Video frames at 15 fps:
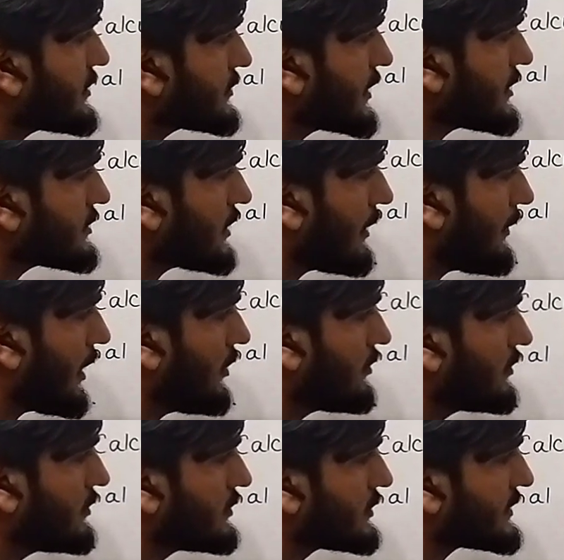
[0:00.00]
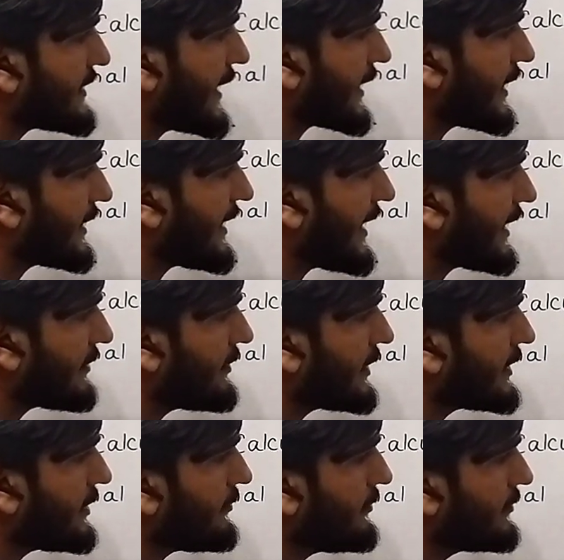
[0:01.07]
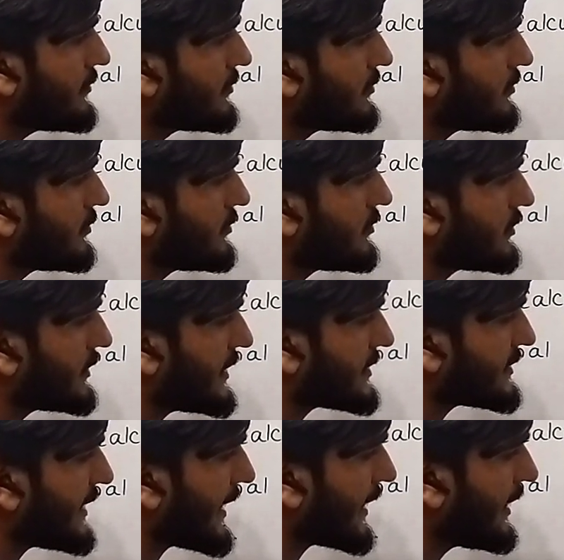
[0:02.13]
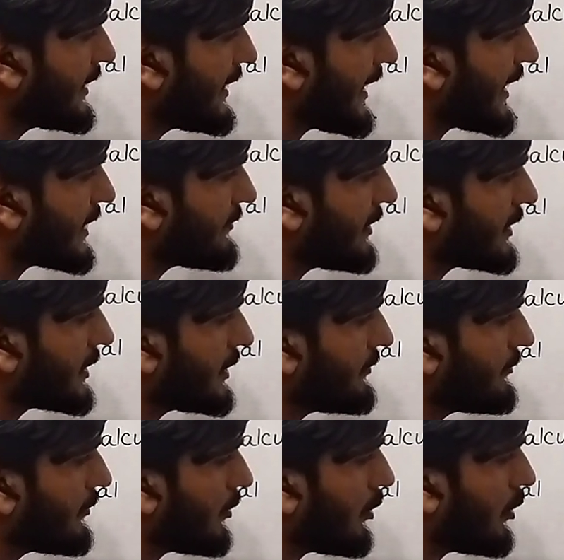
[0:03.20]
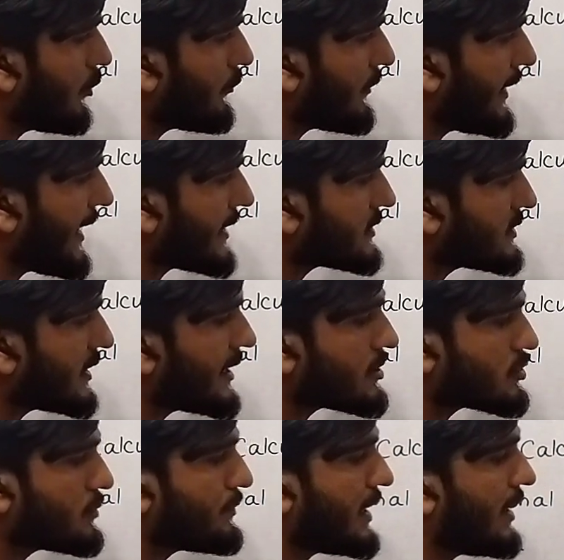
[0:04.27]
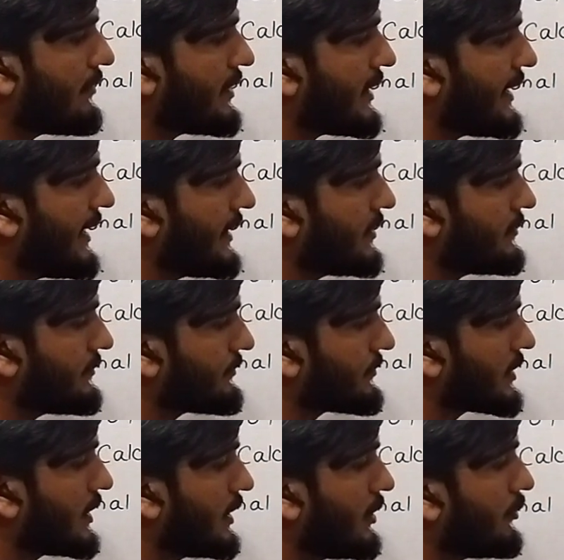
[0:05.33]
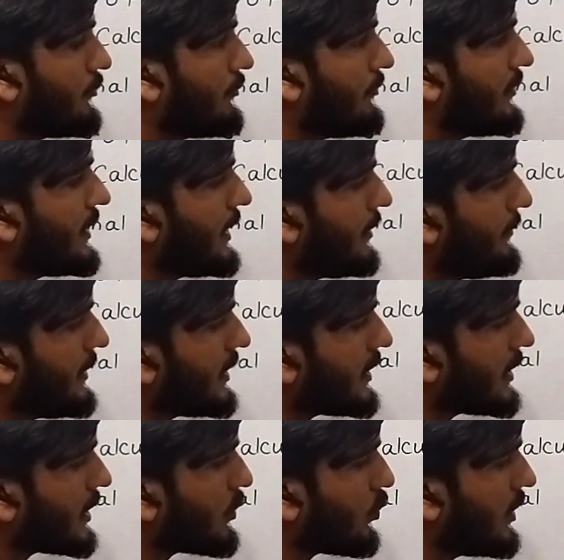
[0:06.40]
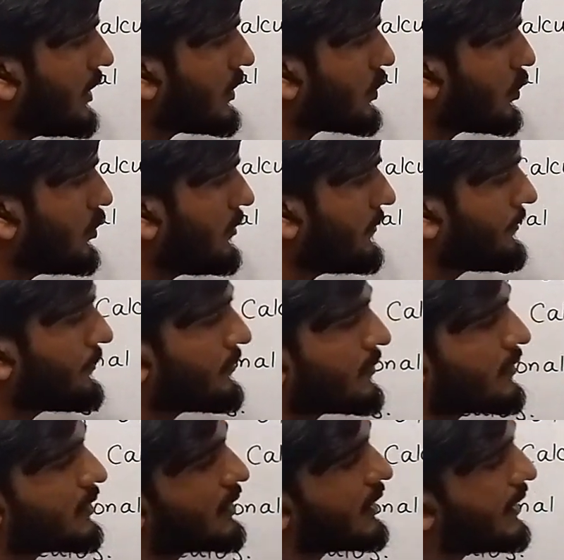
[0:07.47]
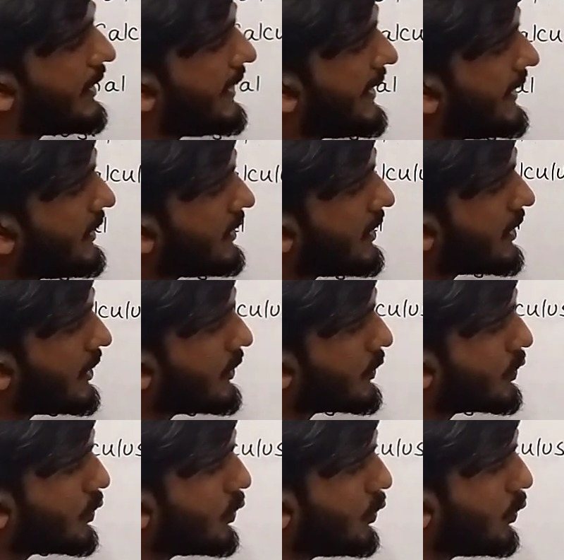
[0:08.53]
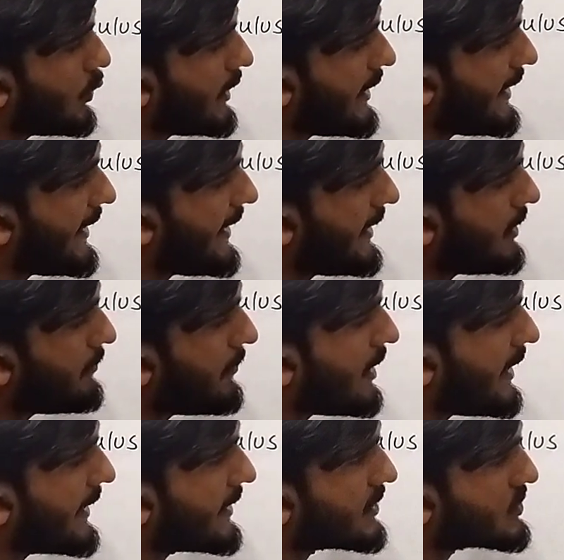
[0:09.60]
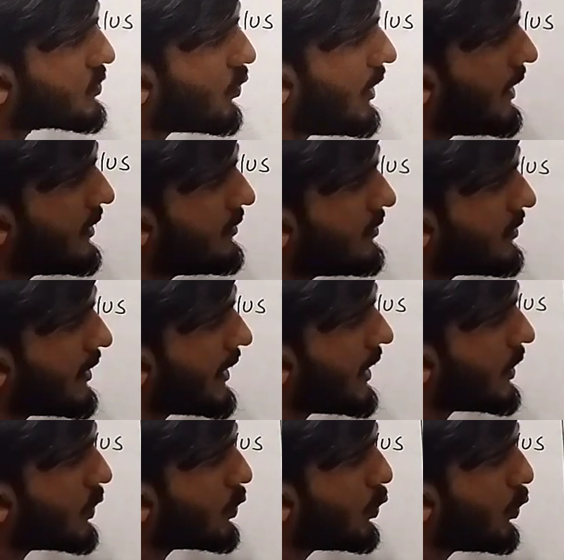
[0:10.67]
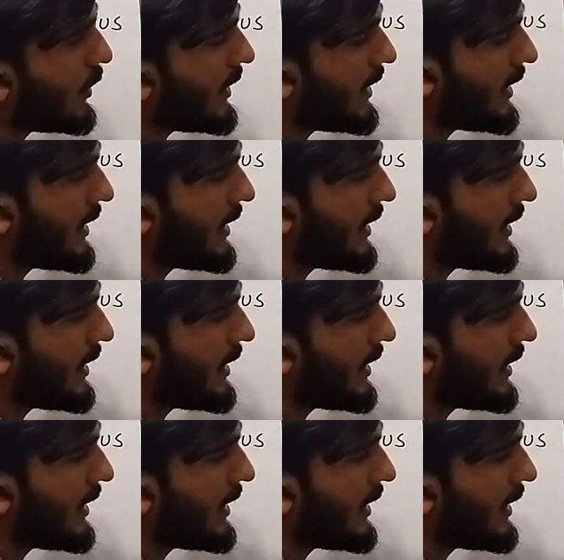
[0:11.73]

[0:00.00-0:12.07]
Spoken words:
discuss about second derivative, the second derivative of x raised to power n will be equal to n into n minus 1 into